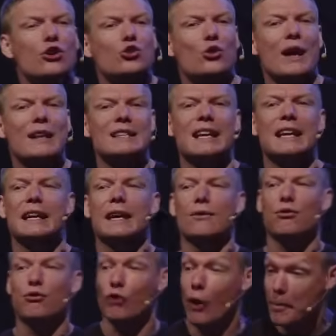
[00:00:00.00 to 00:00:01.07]
translating
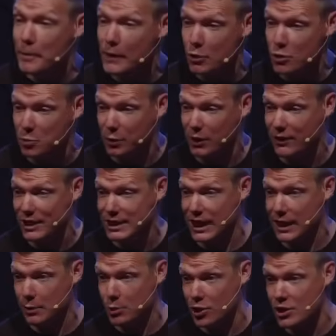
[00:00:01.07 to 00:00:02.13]
from those previous
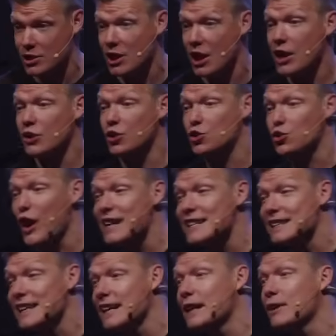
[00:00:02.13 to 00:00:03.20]
languages, they're
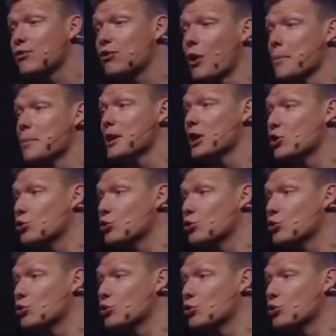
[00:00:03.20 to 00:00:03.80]
translating from the